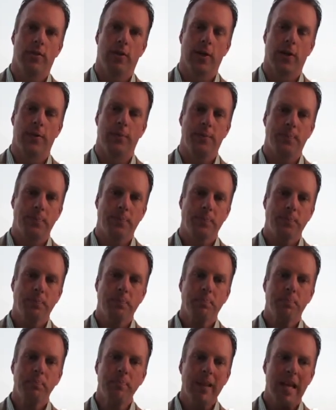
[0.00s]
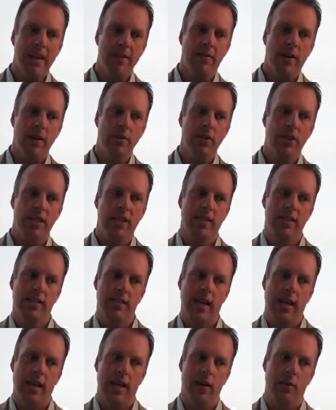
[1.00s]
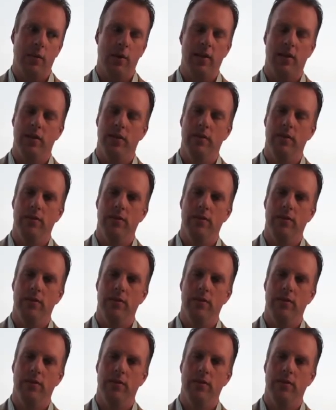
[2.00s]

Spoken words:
So if I was going to say with